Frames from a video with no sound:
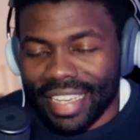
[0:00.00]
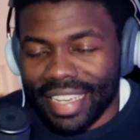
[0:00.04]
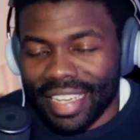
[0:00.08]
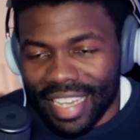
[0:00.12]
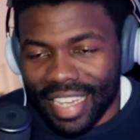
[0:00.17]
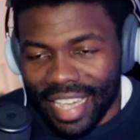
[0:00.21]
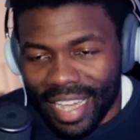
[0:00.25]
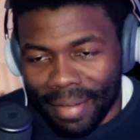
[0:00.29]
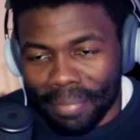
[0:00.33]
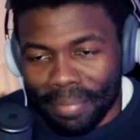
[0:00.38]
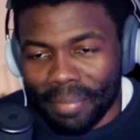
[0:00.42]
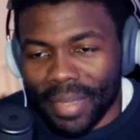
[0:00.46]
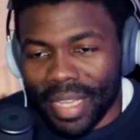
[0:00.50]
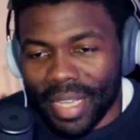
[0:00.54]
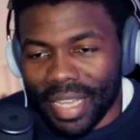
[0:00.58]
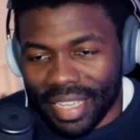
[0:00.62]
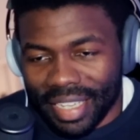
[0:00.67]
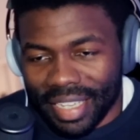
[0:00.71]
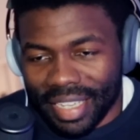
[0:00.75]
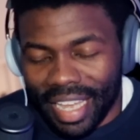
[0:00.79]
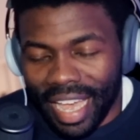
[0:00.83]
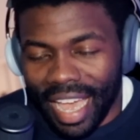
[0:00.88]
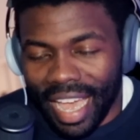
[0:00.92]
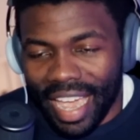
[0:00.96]
Yep,
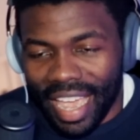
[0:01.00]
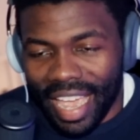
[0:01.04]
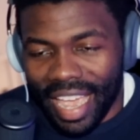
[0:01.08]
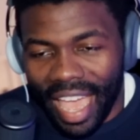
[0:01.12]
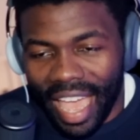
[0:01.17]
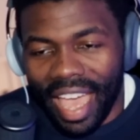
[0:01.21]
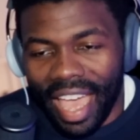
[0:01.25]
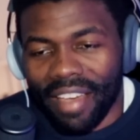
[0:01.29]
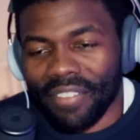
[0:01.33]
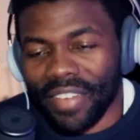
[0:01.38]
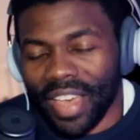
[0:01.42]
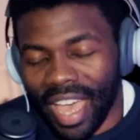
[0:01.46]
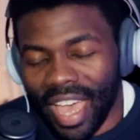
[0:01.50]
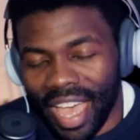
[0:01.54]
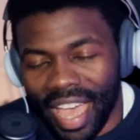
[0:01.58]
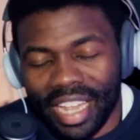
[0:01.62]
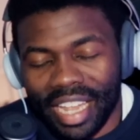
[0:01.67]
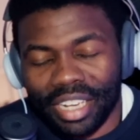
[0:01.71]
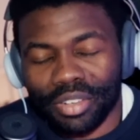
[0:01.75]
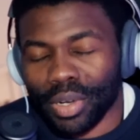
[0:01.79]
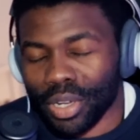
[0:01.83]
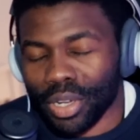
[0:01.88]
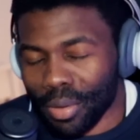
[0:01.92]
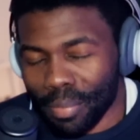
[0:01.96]
I have
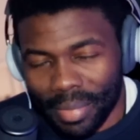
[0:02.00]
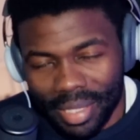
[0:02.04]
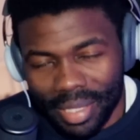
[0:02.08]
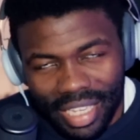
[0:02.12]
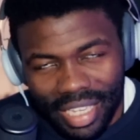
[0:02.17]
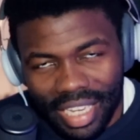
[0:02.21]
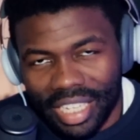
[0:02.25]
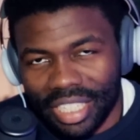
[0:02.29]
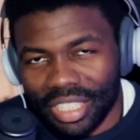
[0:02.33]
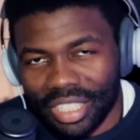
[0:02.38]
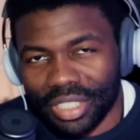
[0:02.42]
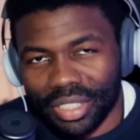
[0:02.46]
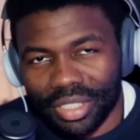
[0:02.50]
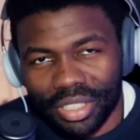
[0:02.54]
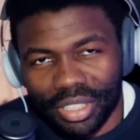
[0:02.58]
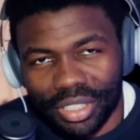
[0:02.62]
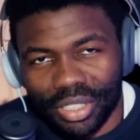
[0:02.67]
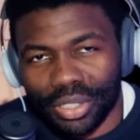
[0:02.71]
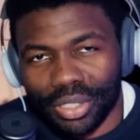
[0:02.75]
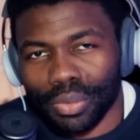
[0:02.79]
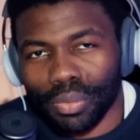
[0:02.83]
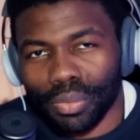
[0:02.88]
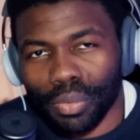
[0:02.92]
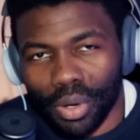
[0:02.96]
had recommendations
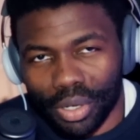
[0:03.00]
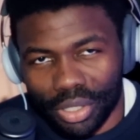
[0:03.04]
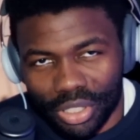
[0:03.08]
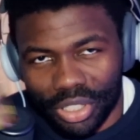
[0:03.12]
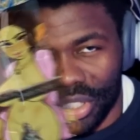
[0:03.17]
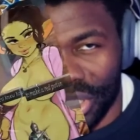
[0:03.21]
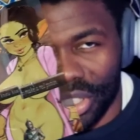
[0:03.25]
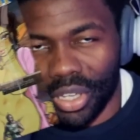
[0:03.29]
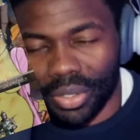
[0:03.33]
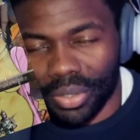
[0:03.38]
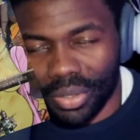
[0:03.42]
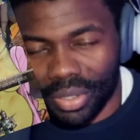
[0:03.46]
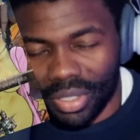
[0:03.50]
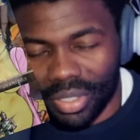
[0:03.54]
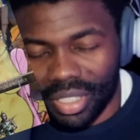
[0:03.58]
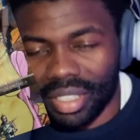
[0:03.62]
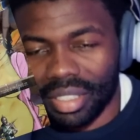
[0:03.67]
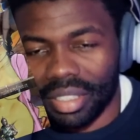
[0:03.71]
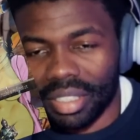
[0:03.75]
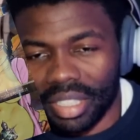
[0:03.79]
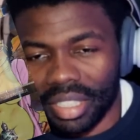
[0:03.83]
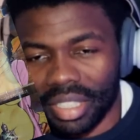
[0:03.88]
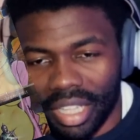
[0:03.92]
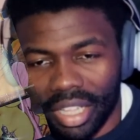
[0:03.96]
to watch those.
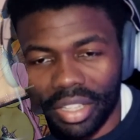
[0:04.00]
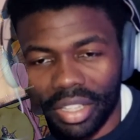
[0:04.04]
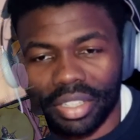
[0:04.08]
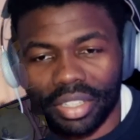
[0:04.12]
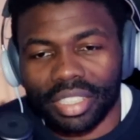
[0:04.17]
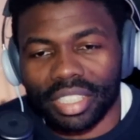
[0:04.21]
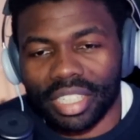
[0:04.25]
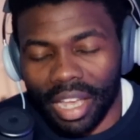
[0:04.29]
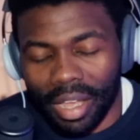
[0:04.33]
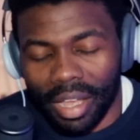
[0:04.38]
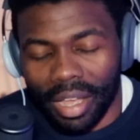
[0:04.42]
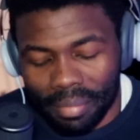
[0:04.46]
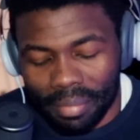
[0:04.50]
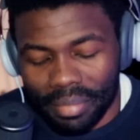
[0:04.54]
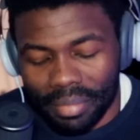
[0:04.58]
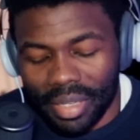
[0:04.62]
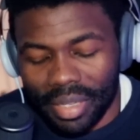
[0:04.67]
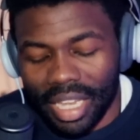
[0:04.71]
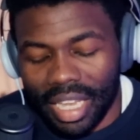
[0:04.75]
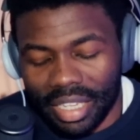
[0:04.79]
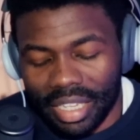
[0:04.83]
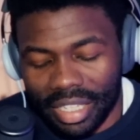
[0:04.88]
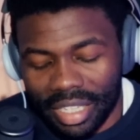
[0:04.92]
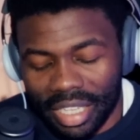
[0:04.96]
It'll come
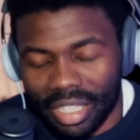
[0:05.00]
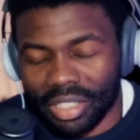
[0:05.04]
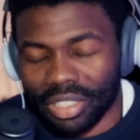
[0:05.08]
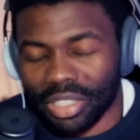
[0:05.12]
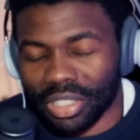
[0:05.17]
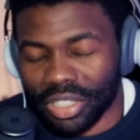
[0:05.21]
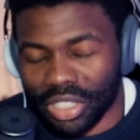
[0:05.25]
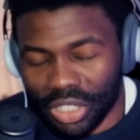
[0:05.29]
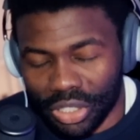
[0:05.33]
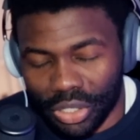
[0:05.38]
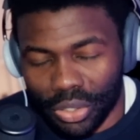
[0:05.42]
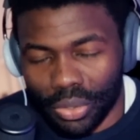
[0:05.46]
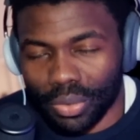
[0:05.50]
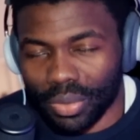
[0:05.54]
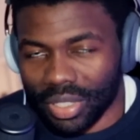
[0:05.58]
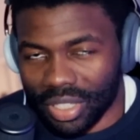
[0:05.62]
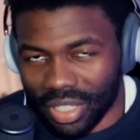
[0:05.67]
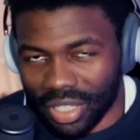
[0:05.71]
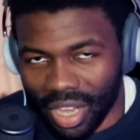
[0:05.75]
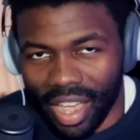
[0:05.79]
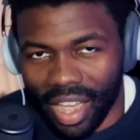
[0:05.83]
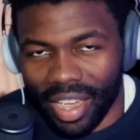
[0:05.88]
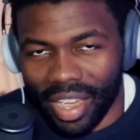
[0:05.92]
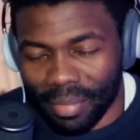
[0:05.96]
in its due
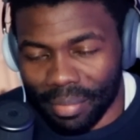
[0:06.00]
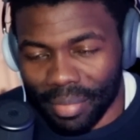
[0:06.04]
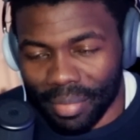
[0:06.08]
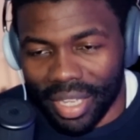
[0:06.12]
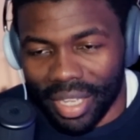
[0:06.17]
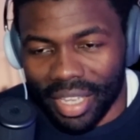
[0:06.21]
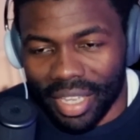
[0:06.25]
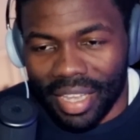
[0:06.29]
time,